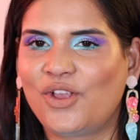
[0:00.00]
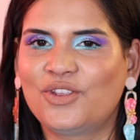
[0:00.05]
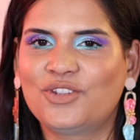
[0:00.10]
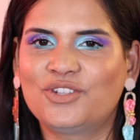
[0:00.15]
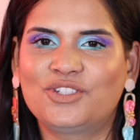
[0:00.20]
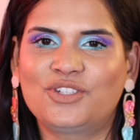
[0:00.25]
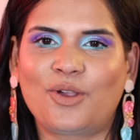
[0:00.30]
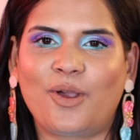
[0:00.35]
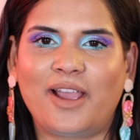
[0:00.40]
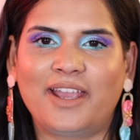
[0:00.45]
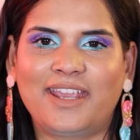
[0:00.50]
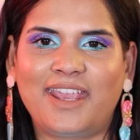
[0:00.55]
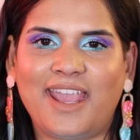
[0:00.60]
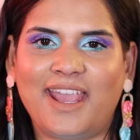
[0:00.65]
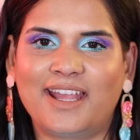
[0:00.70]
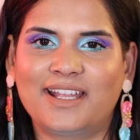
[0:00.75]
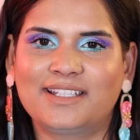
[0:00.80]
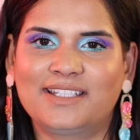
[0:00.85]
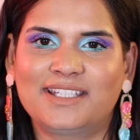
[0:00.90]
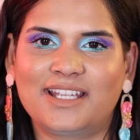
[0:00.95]
so I
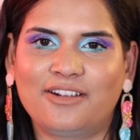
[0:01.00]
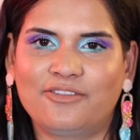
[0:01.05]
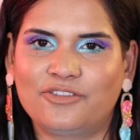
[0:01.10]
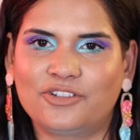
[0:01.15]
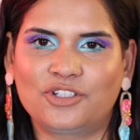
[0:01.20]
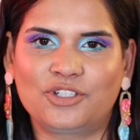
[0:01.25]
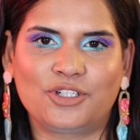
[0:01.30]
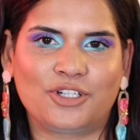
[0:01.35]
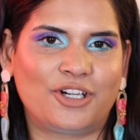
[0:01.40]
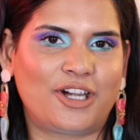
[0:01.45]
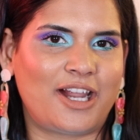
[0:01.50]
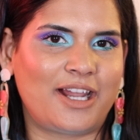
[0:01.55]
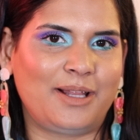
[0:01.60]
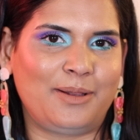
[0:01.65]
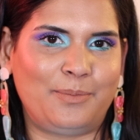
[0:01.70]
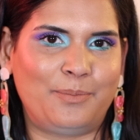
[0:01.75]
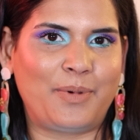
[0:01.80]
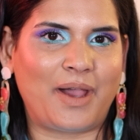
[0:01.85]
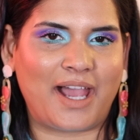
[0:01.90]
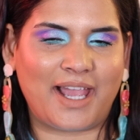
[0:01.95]
can't say for sure
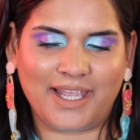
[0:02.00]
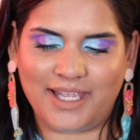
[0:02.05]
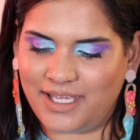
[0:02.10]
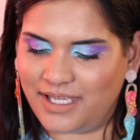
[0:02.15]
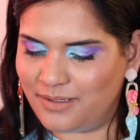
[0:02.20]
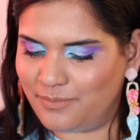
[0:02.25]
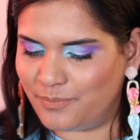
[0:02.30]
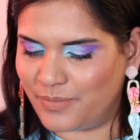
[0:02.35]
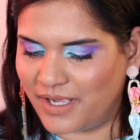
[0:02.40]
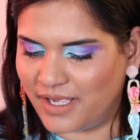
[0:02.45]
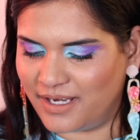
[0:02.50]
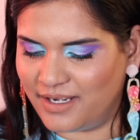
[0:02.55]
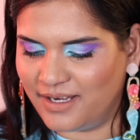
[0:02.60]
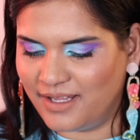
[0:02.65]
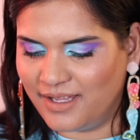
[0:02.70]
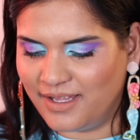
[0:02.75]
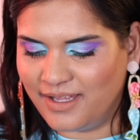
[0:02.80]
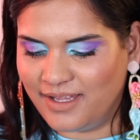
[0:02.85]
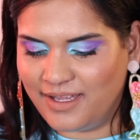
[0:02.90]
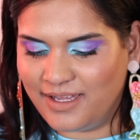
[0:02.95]
I'll buy it, but